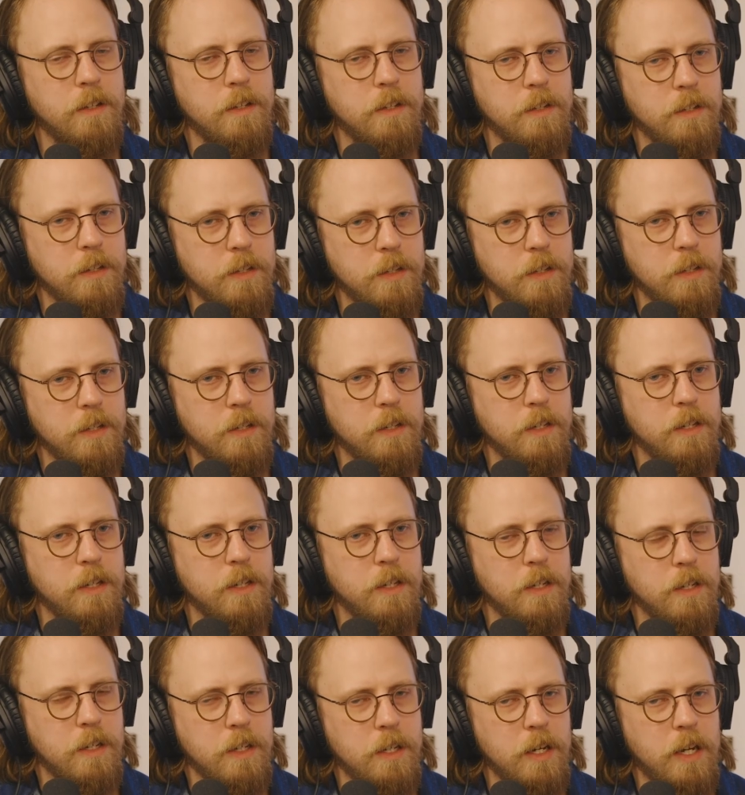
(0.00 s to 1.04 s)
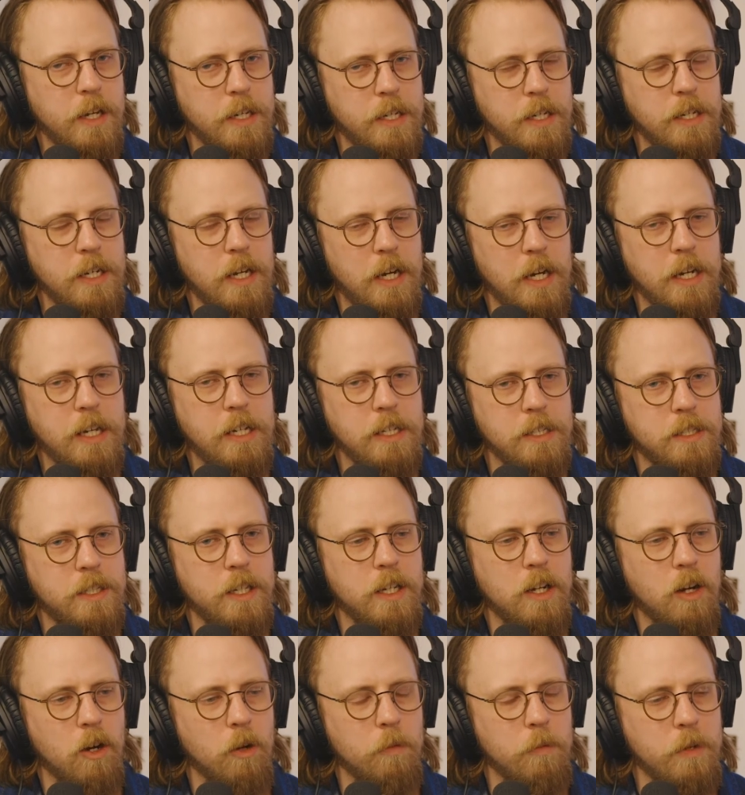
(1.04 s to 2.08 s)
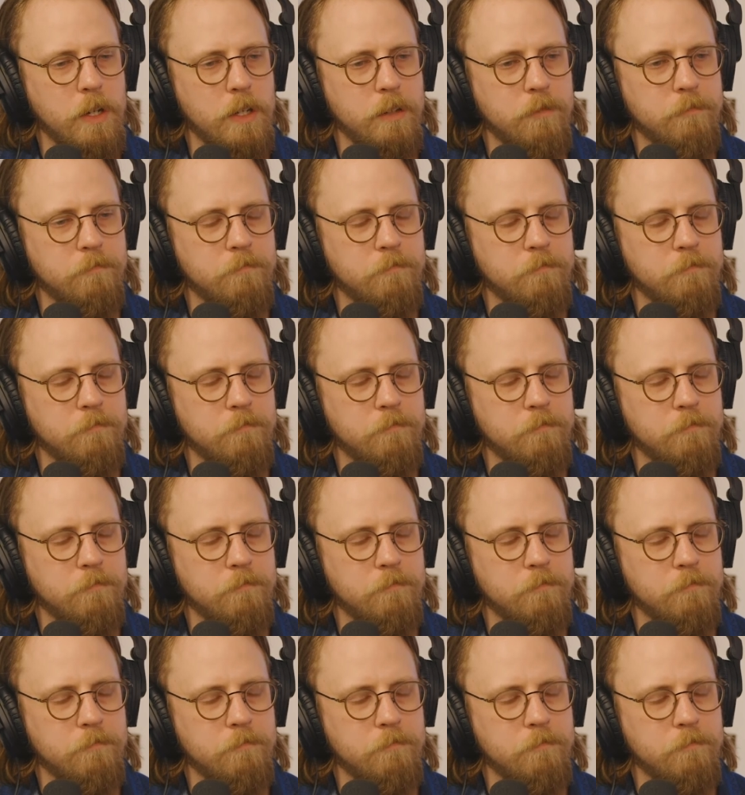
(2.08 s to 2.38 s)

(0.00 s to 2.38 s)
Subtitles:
I can sing harmony.